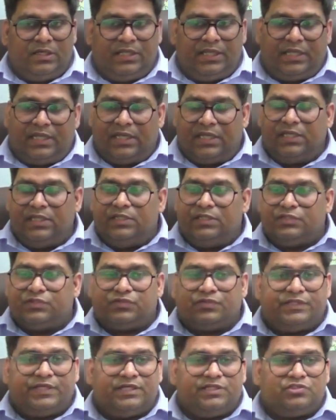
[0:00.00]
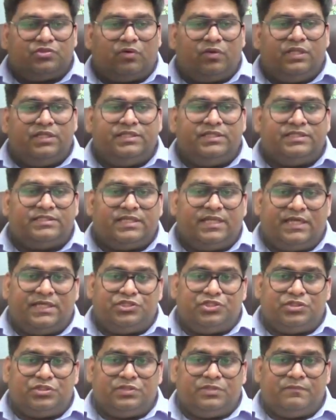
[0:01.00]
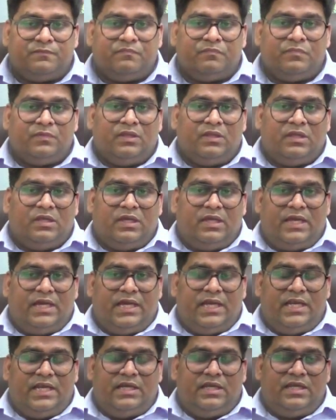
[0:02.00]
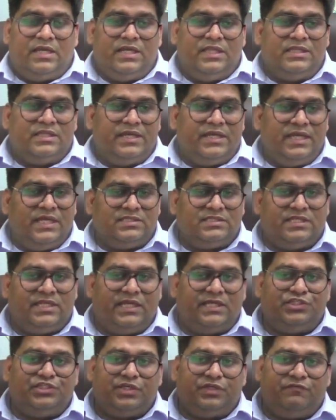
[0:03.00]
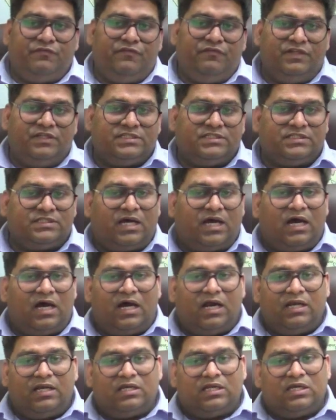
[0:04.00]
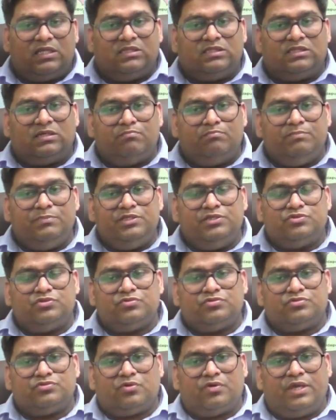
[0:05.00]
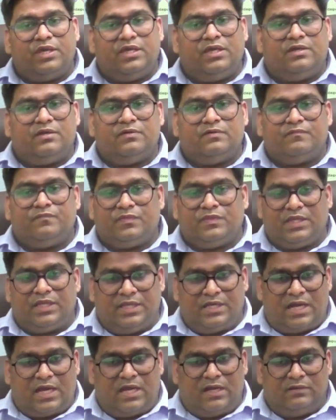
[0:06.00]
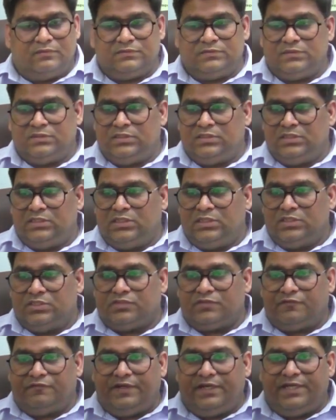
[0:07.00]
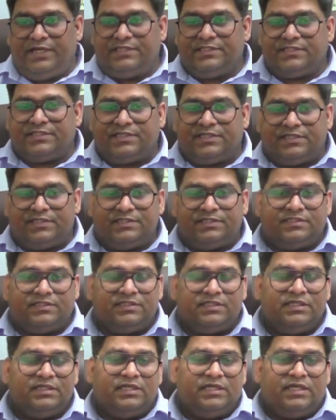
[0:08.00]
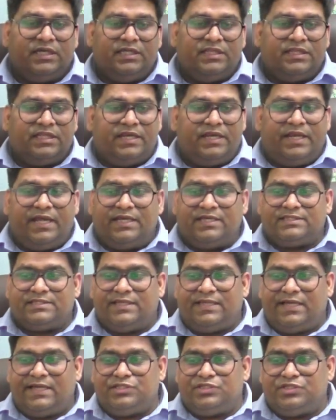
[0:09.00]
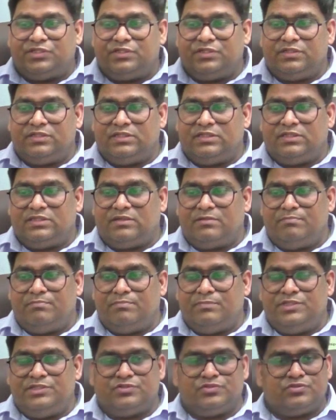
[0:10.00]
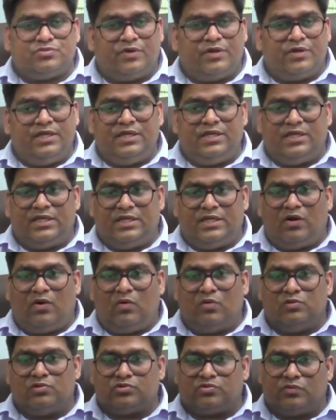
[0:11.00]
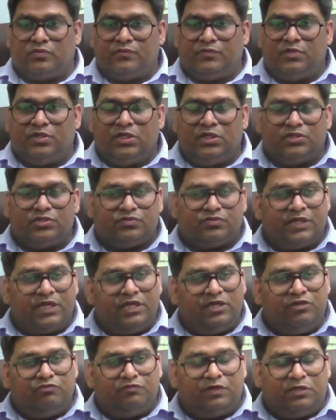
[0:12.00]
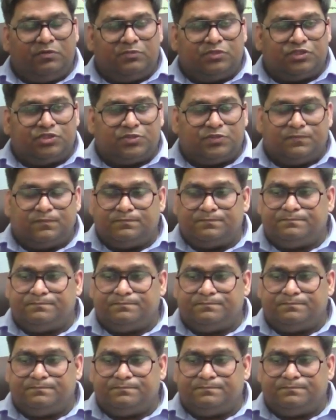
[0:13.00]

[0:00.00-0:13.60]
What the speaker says: Okay, so that's all in this lecture, and in the next lecture we will start the Mesozoic era. So we'll discuss in the next lecture the Mesozoic era also. So thank you very much.